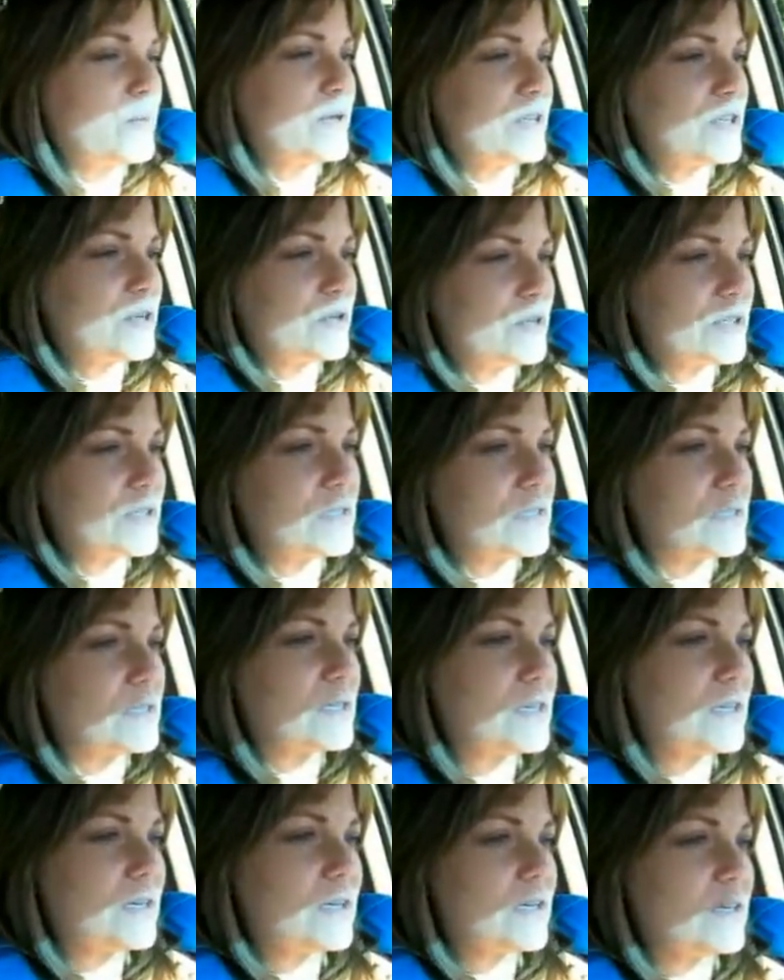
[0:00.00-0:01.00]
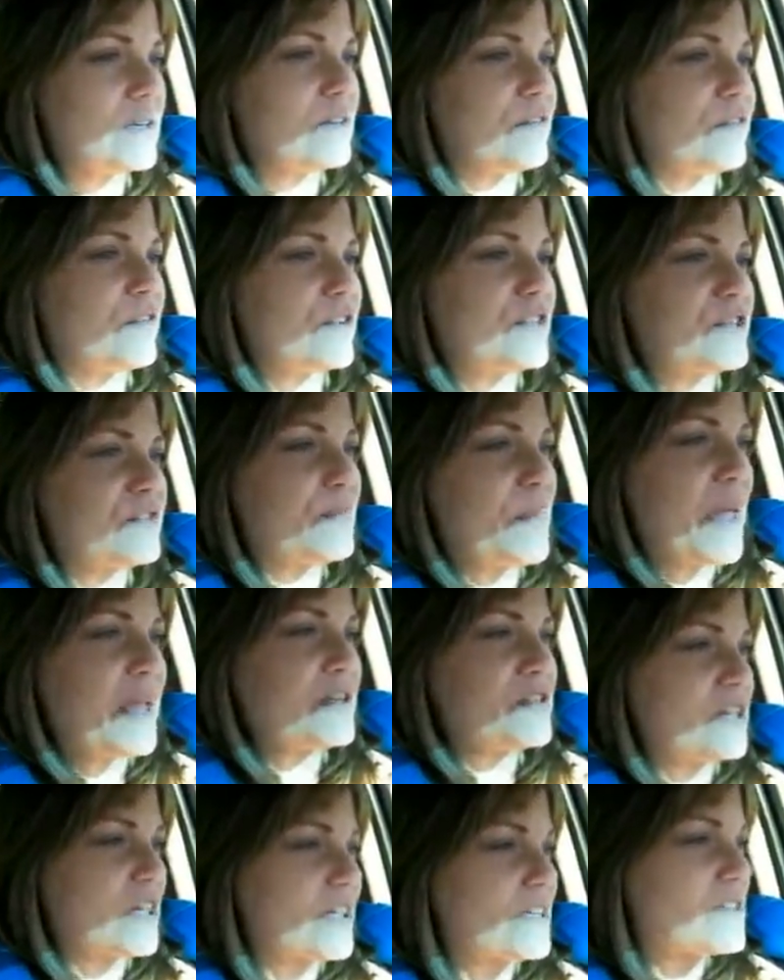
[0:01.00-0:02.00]
We took his first
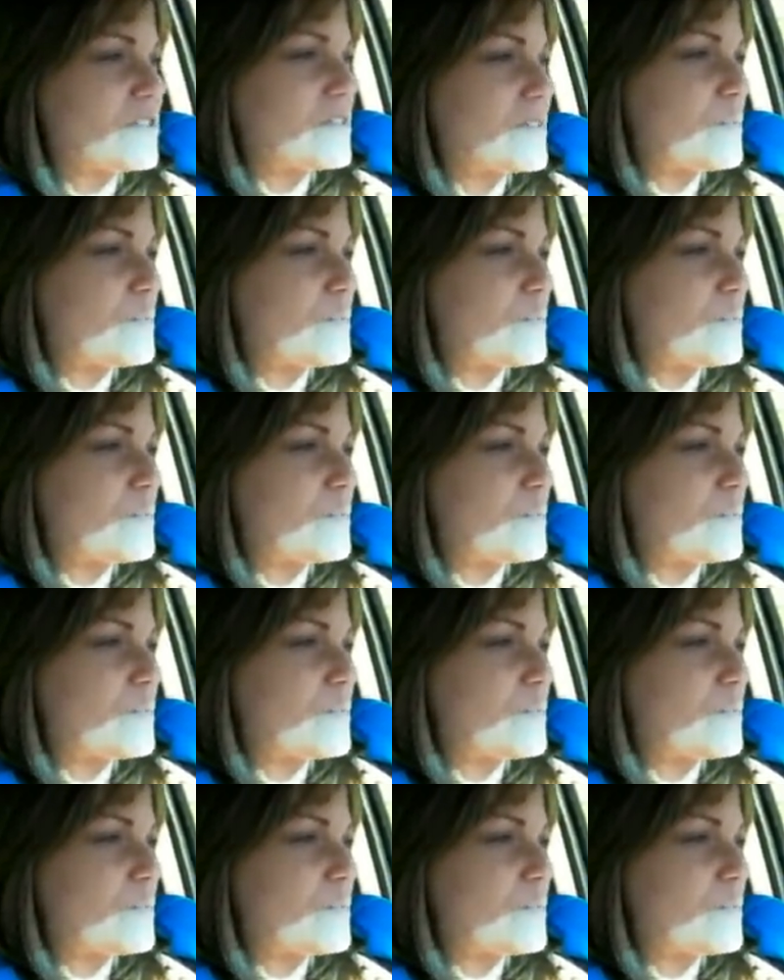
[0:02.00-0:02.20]
paycheck to